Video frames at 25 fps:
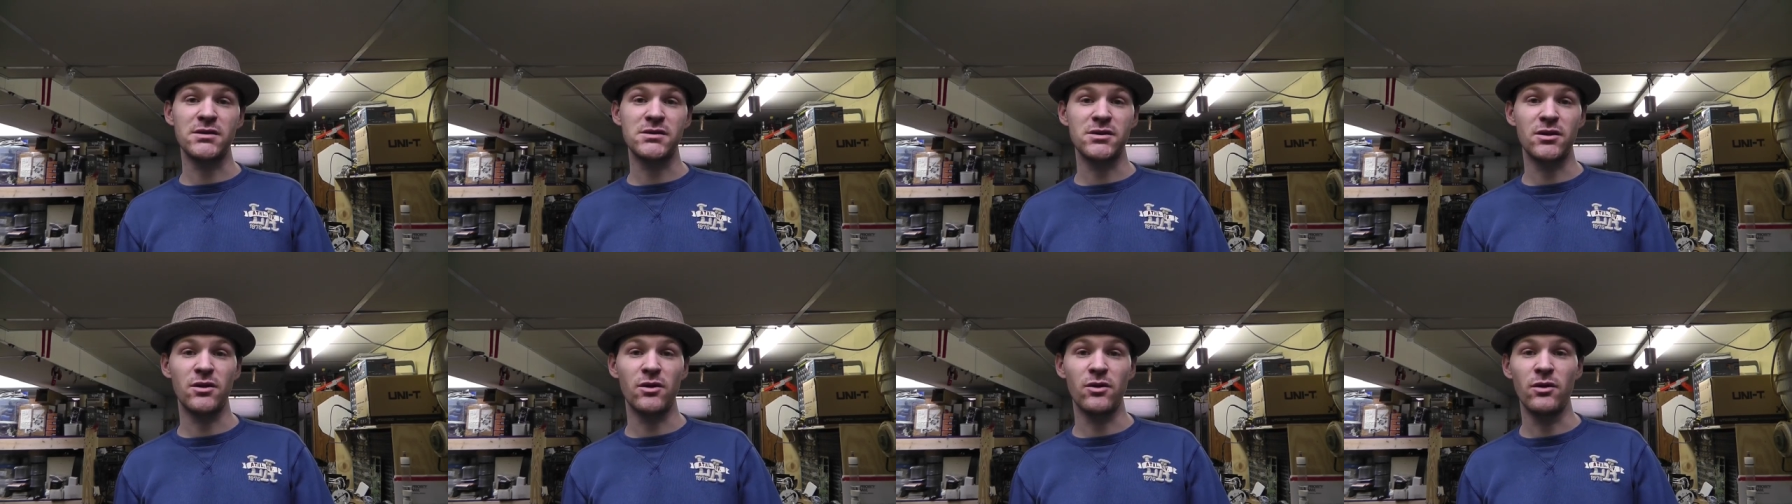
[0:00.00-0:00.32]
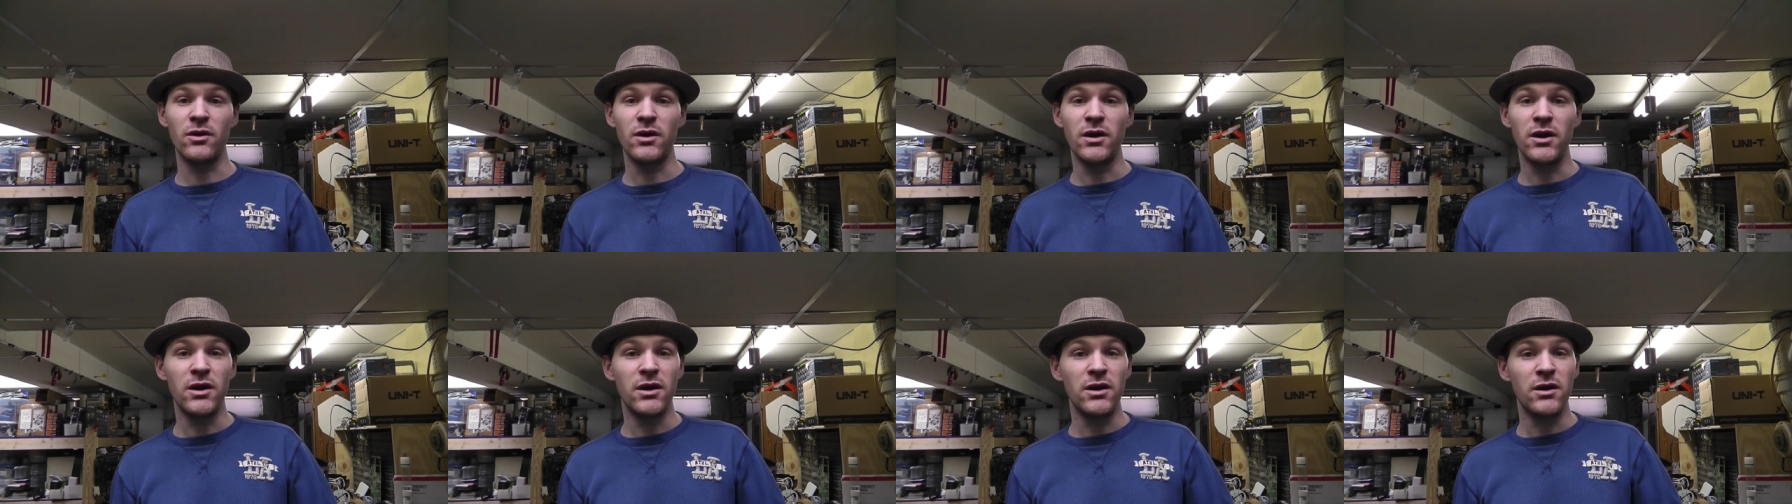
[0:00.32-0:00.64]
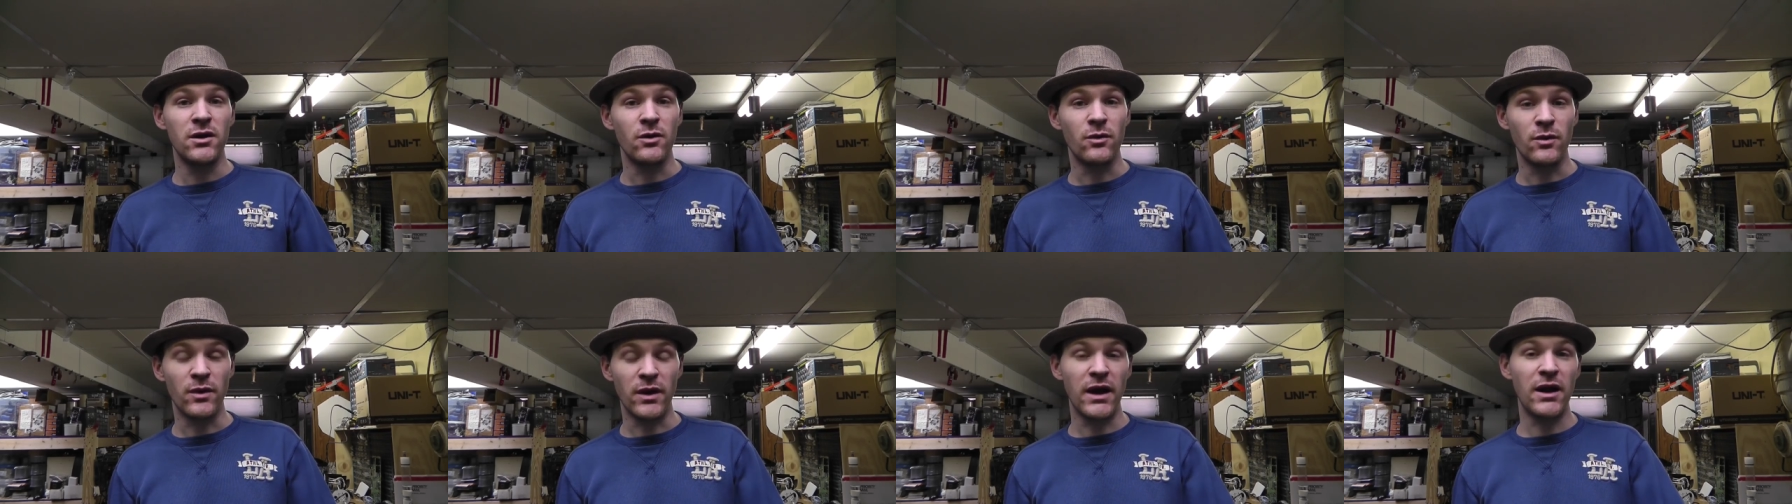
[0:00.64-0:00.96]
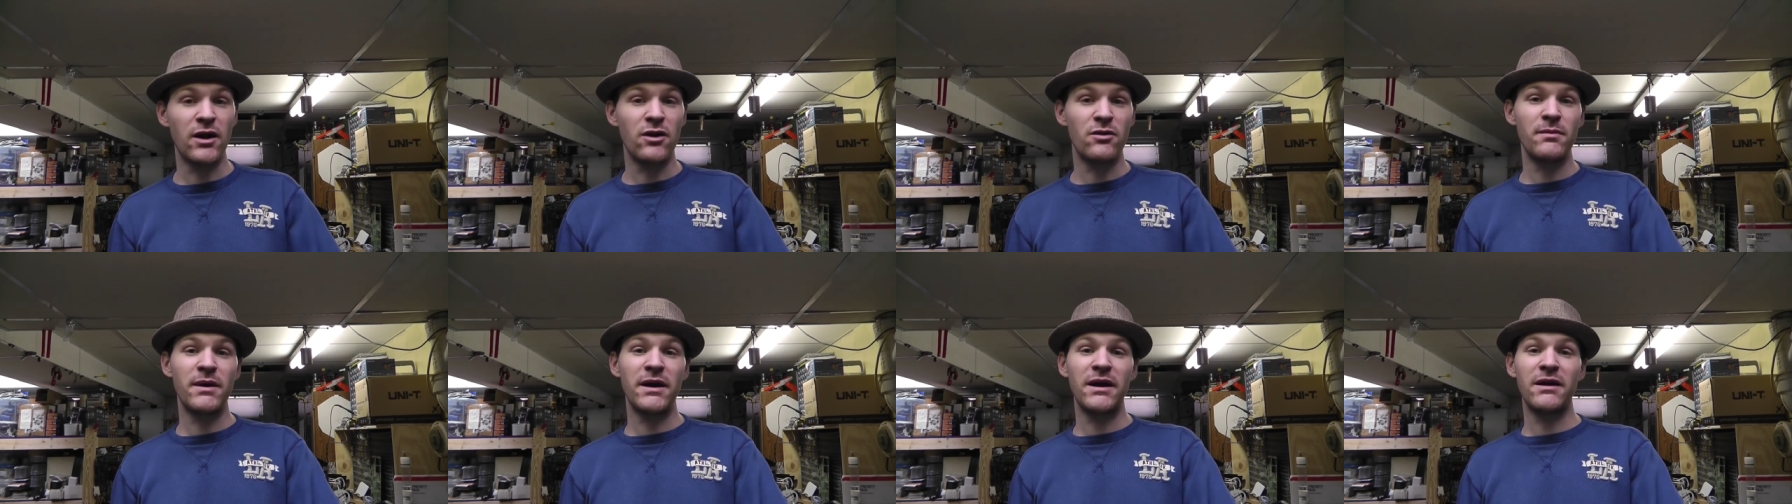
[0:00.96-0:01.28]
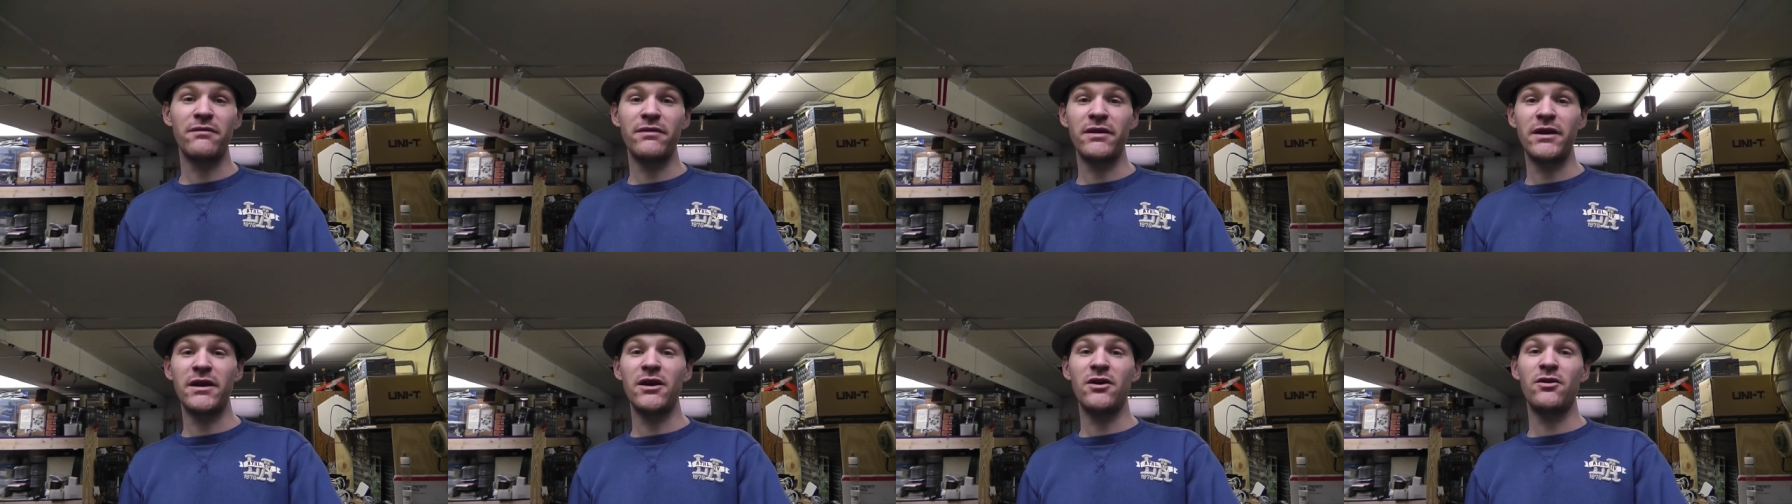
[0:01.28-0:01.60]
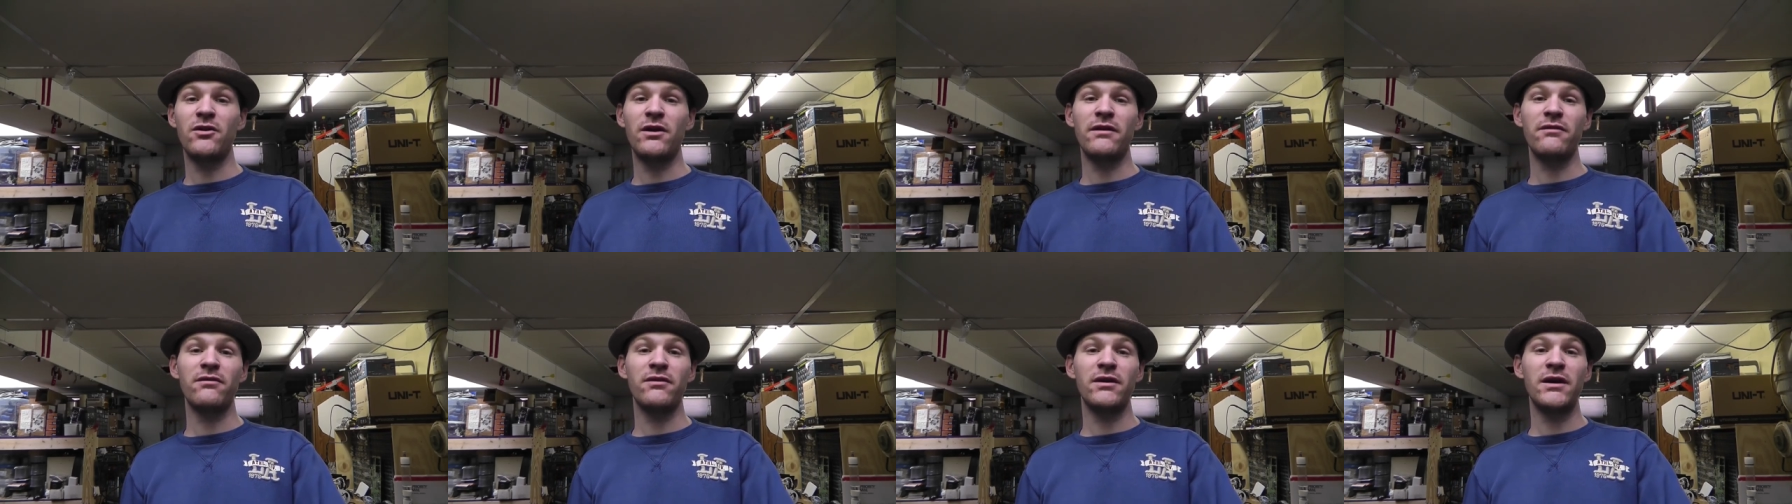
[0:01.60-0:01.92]
So when I don't make a
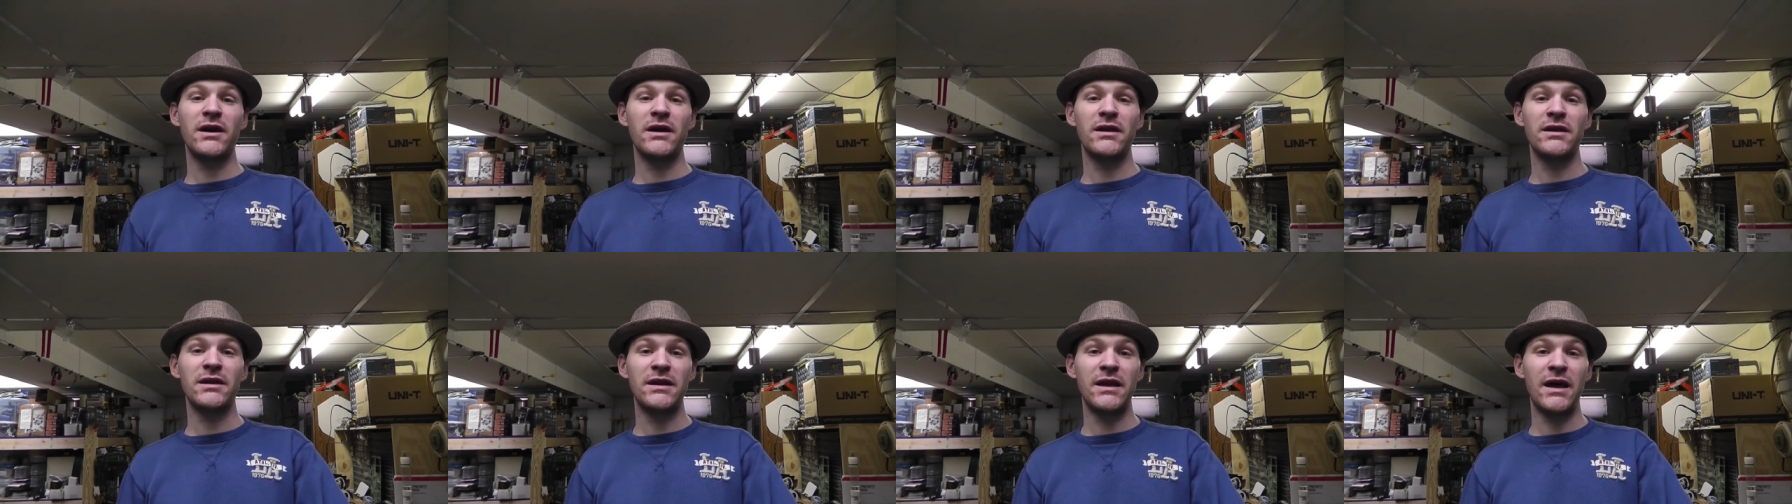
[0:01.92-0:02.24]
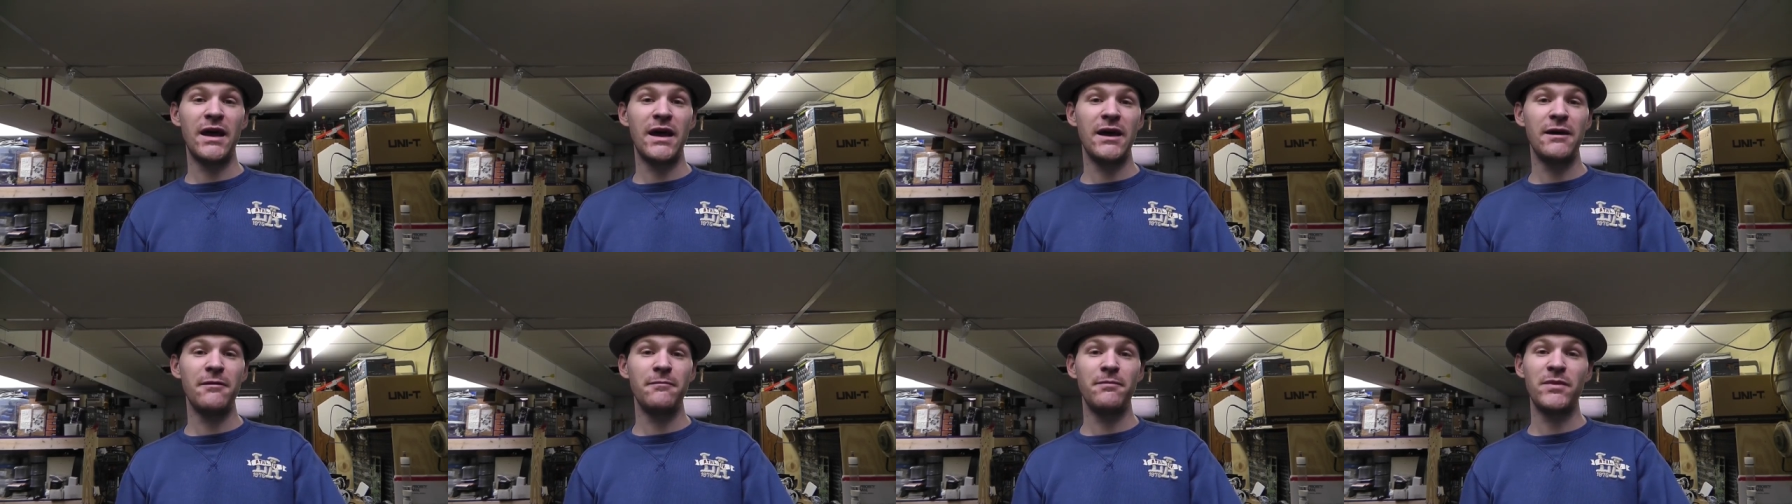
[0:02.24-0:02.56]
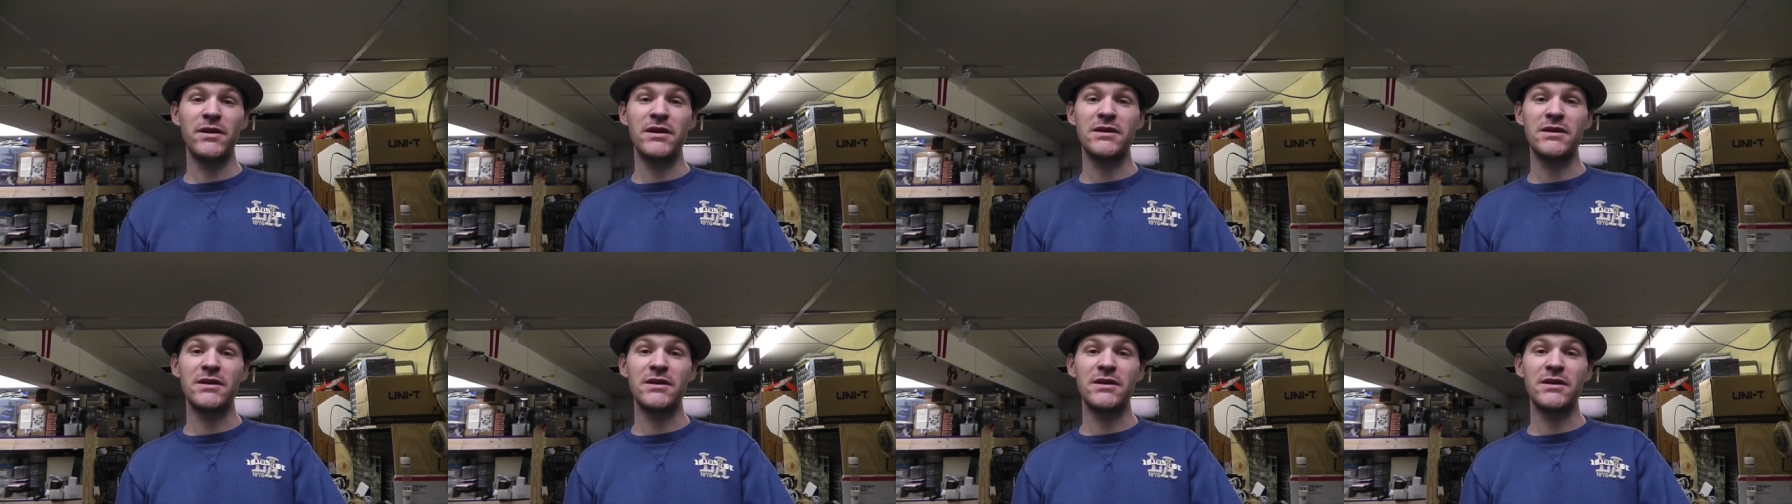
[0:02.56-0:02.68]
video every other day,